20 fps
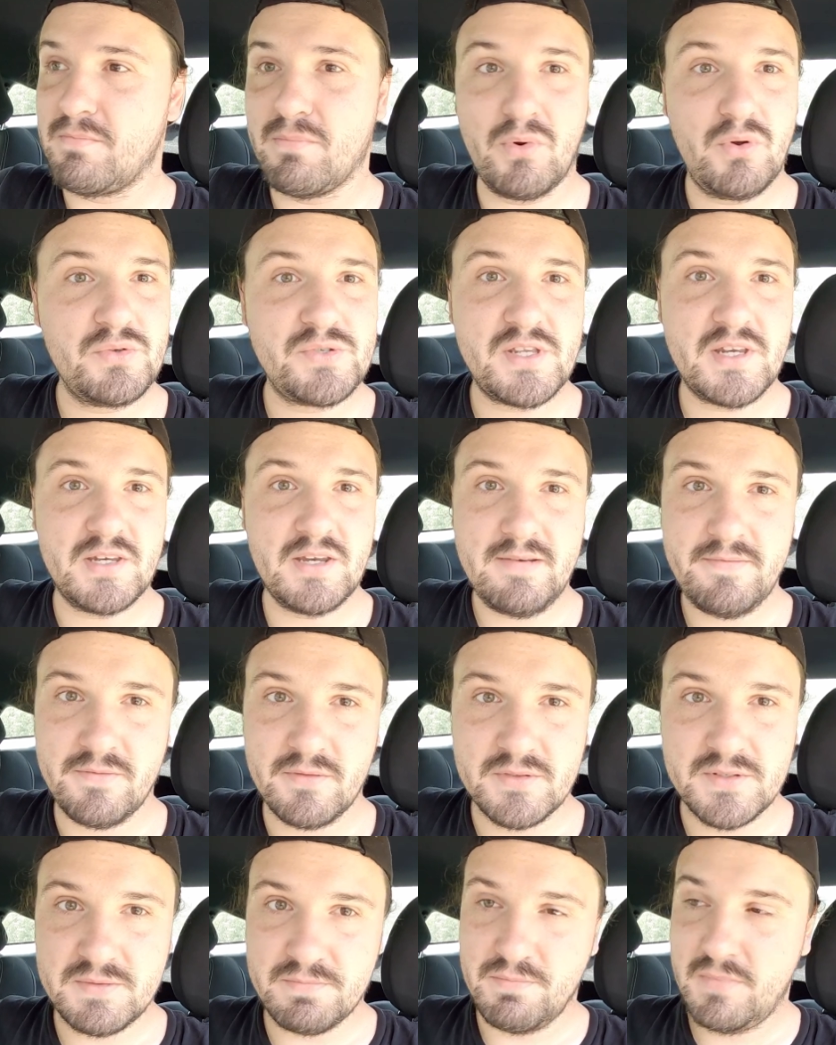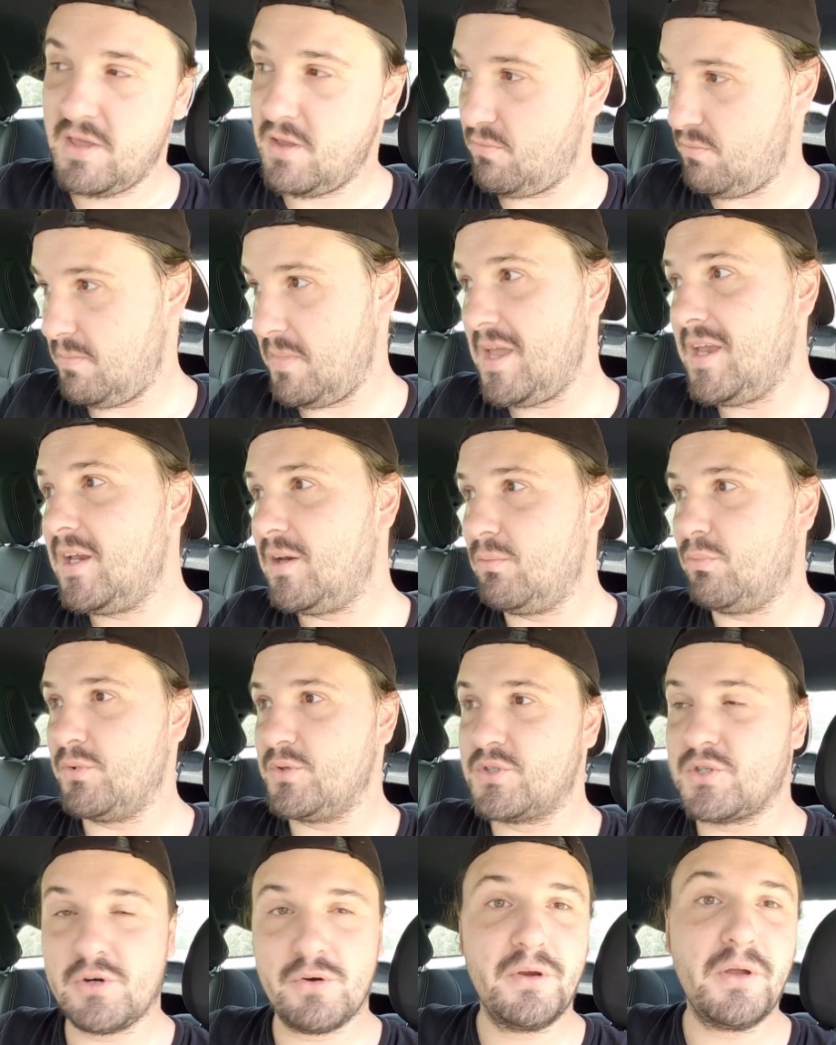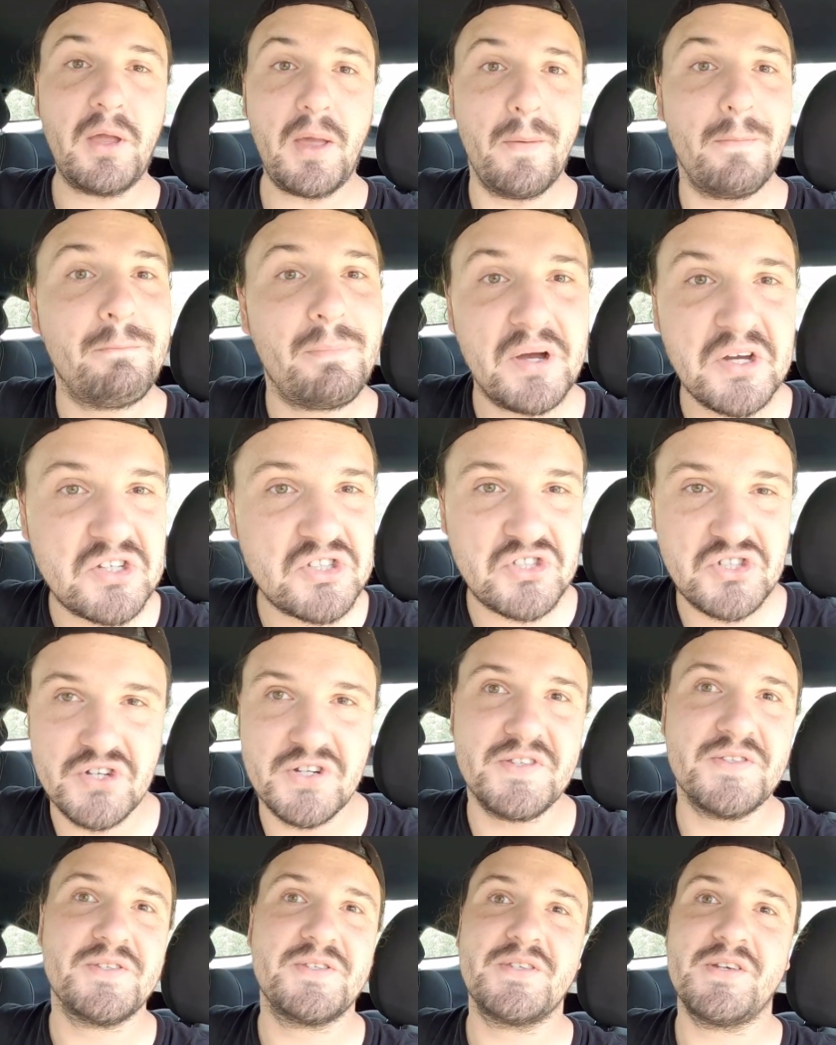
Most of the difference it made was during combustion.